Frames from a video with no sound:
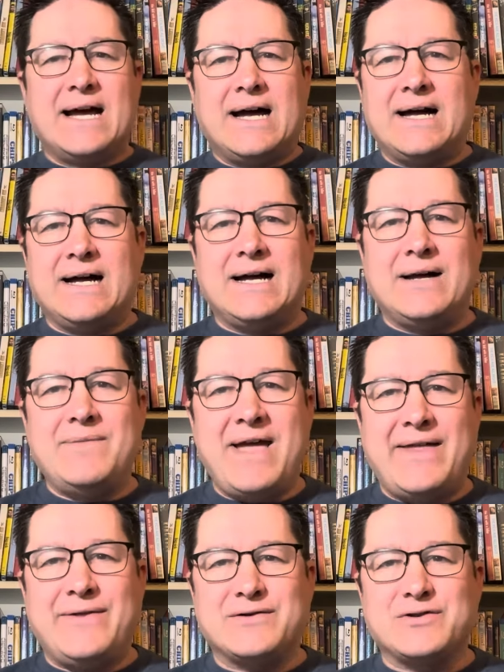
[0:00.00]

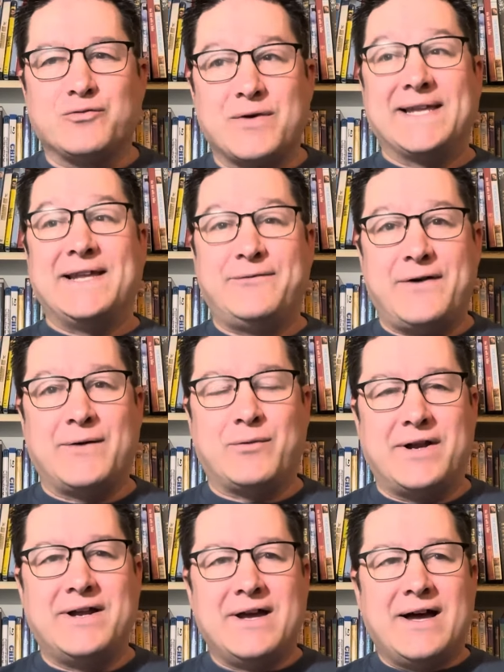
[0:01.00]
And there's a really fun one